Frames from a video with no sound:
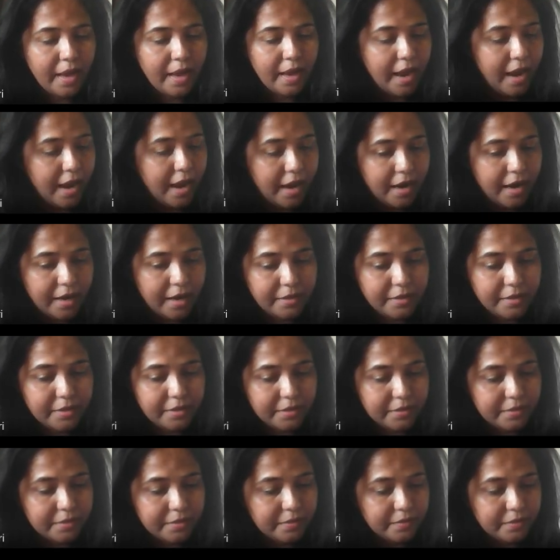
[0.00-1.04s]
and
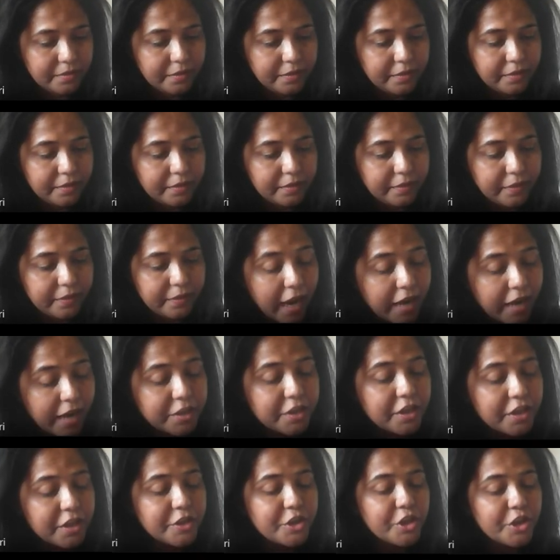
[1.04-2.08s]
that
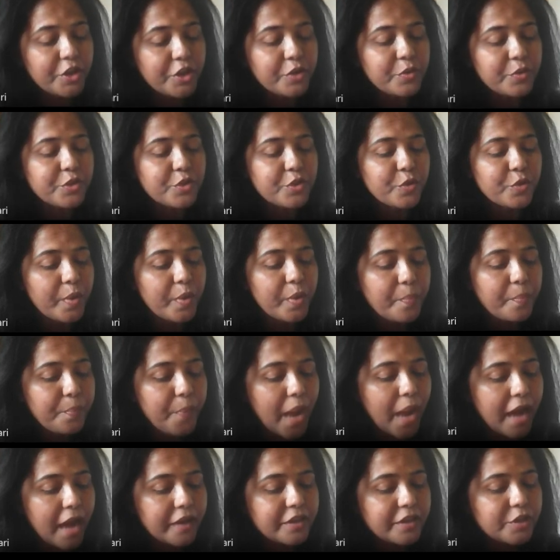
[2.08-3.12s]
continues to
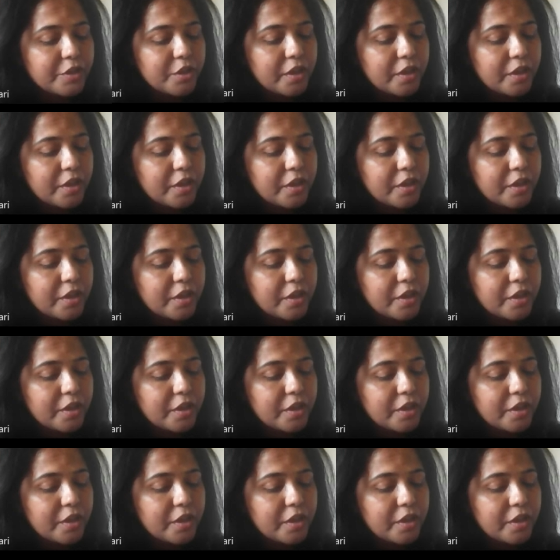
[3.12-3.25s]
impact